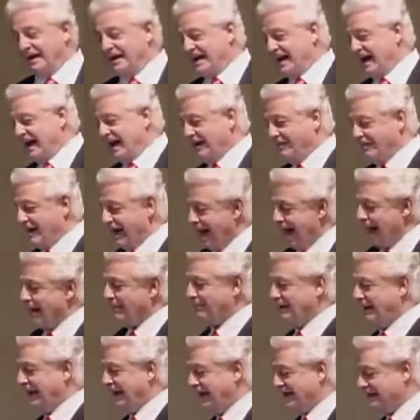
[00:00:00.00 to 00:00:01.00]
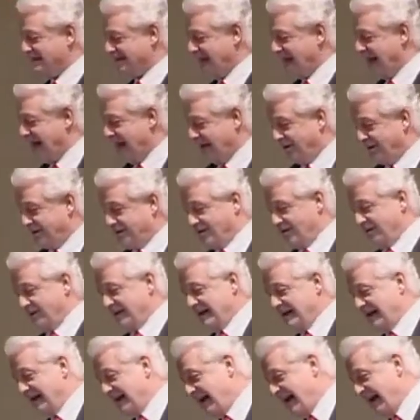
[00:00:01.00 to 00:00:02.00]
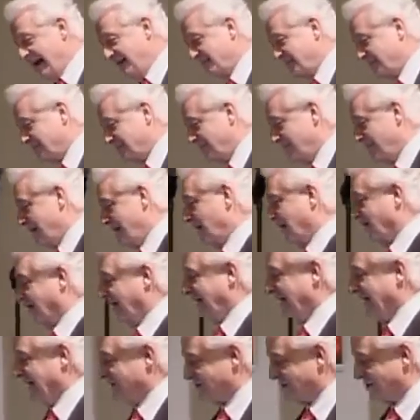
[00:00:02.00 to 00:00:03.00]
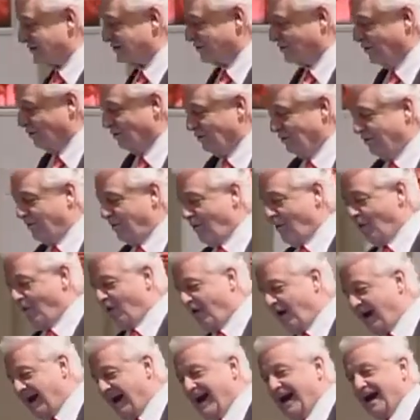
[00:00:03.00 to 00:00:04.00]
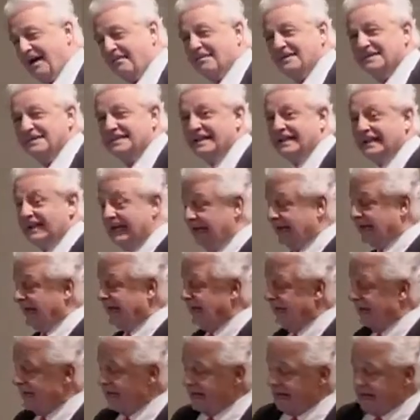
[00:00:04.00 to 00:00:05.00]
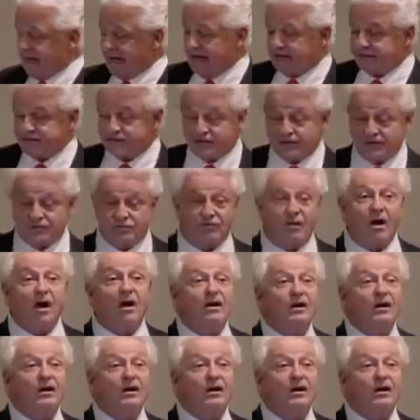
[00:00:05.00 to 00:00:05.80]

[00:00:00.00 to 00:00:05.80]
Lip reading: I am happy as an angel. I'm as merry as a schoolboy. I'm as giddy as a drunk.